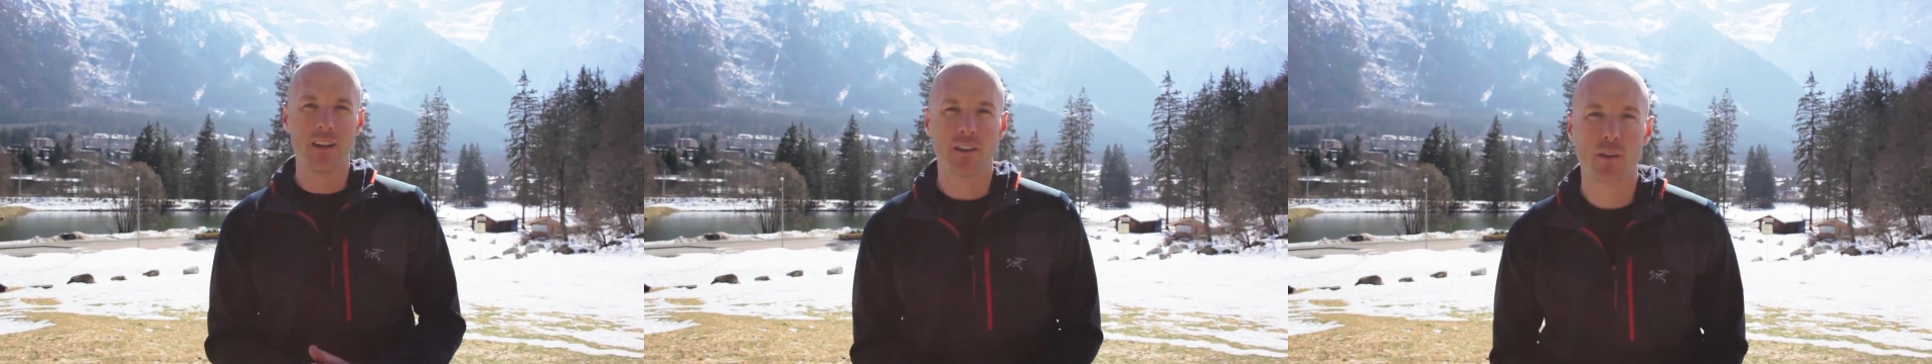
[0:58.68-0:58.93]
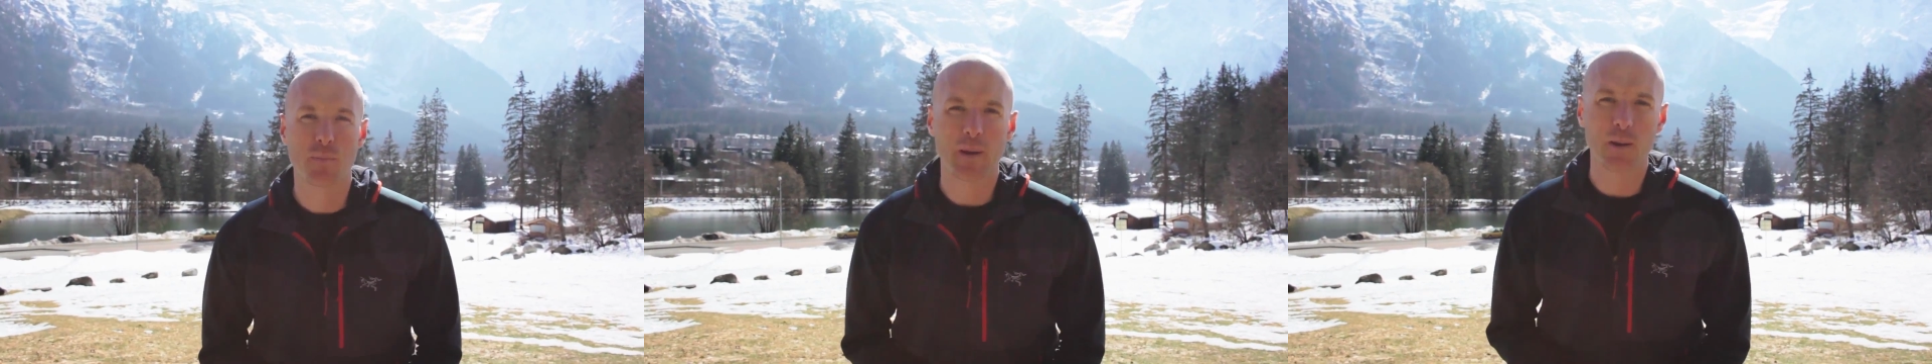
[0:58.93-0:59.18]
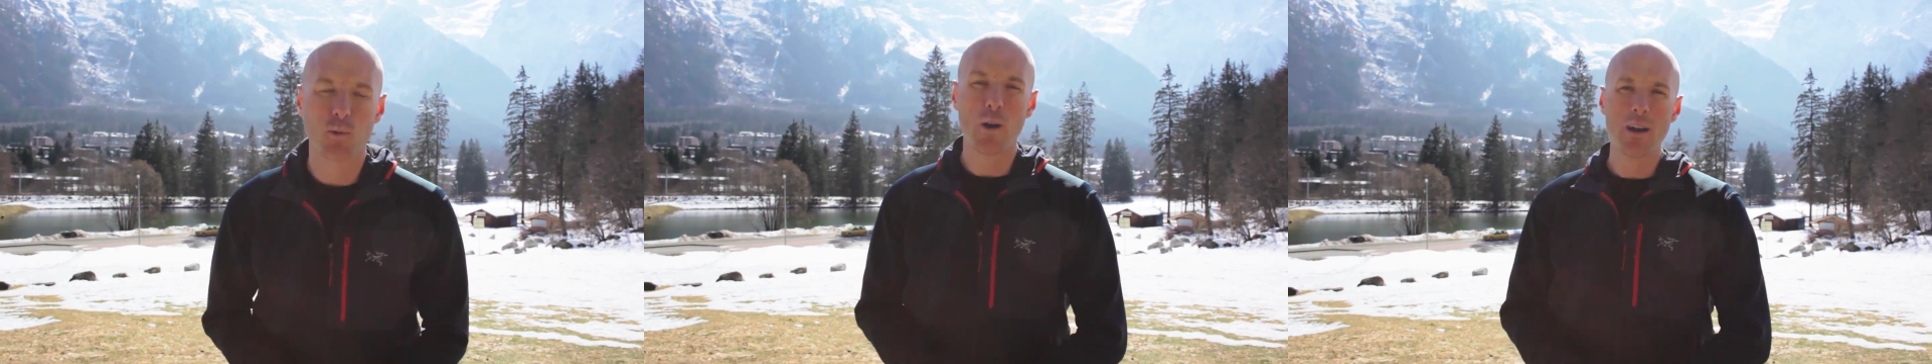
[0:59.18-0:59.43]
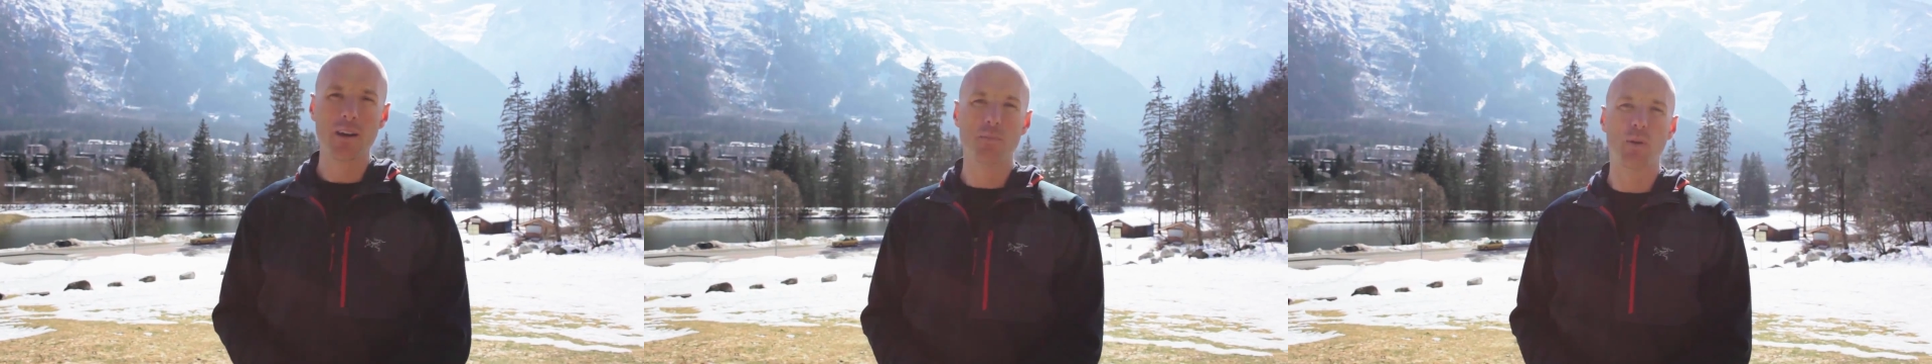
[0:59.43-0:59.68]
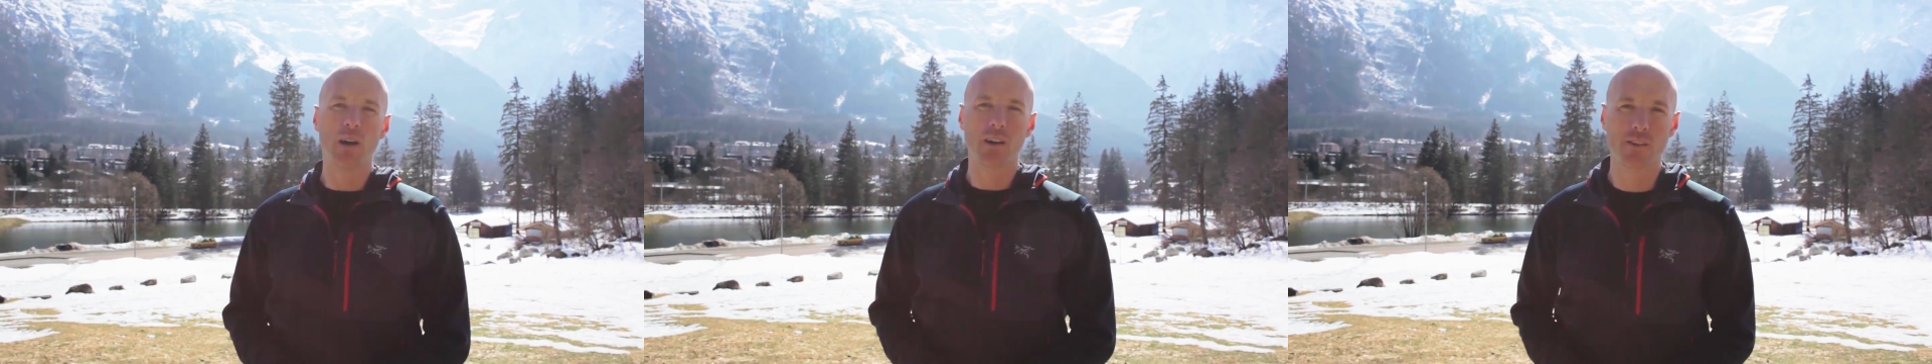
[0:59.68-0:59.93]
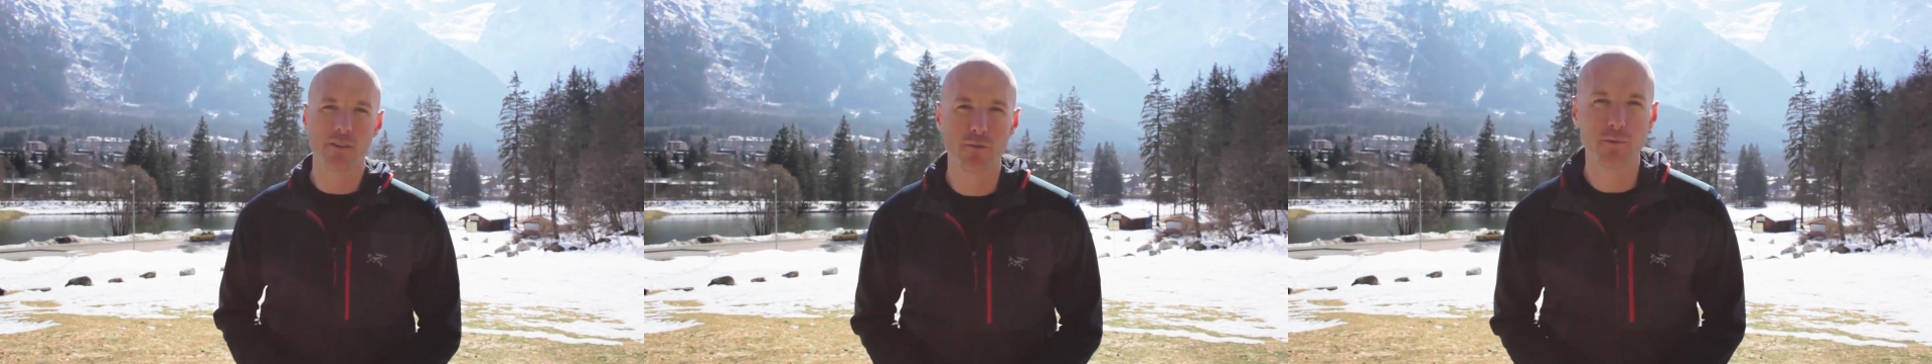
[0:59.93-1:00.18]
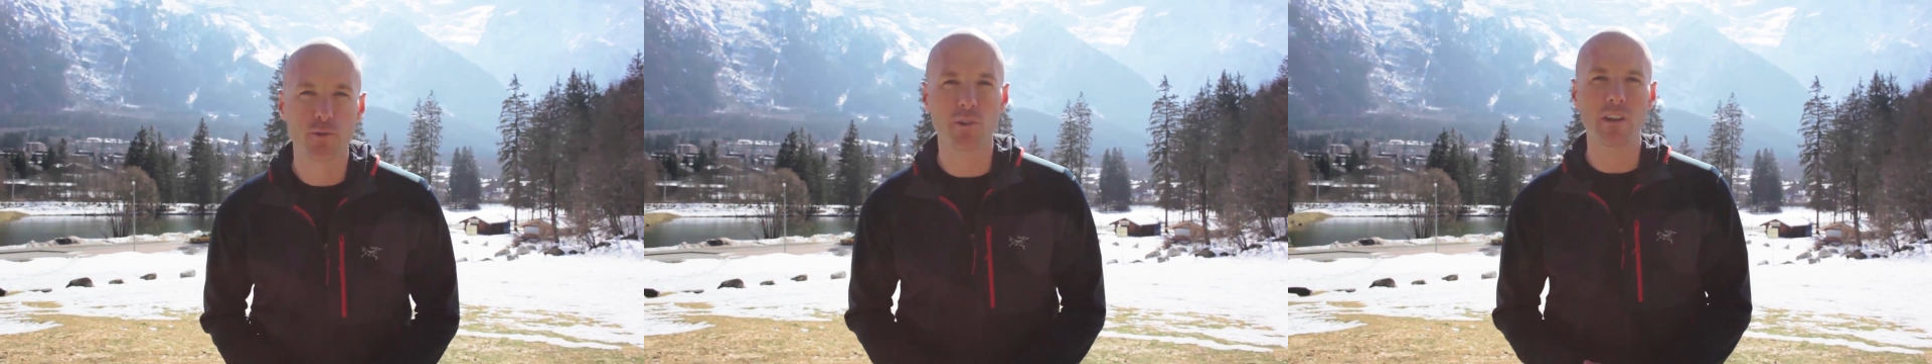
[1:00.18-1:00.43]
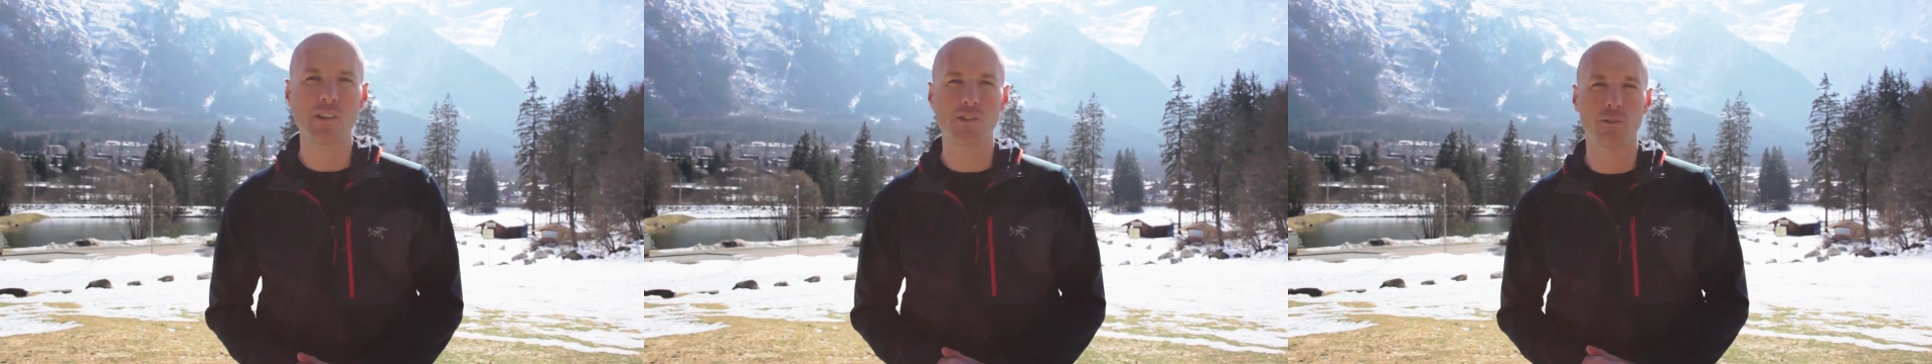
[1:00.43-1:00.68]
there's been quite a departure from
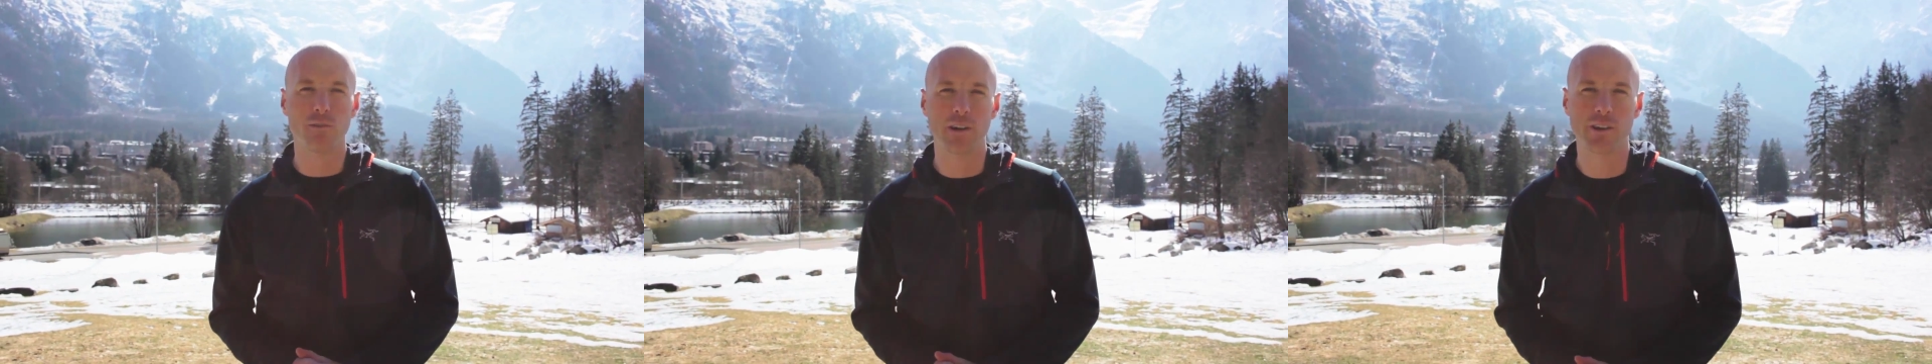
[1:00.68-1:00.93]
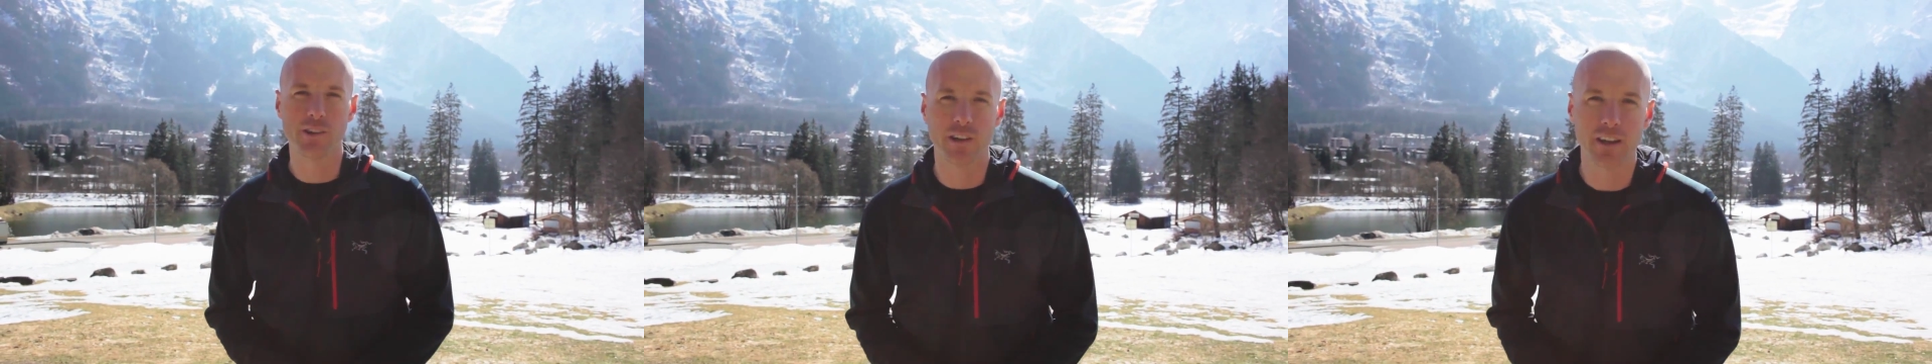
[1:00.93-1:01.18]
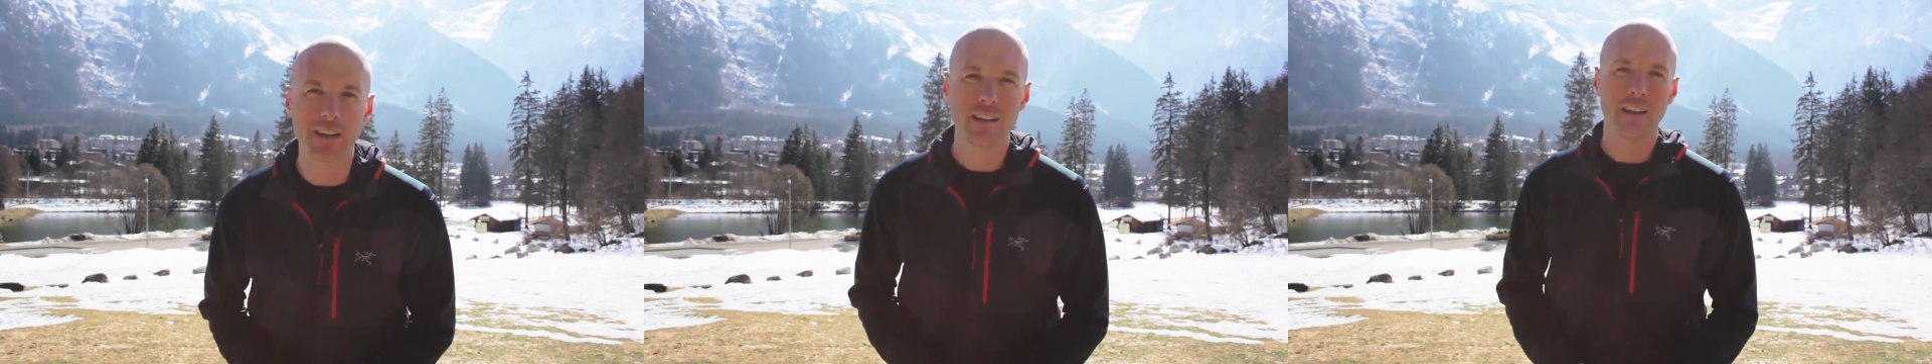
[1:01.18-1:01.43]
tradition recently.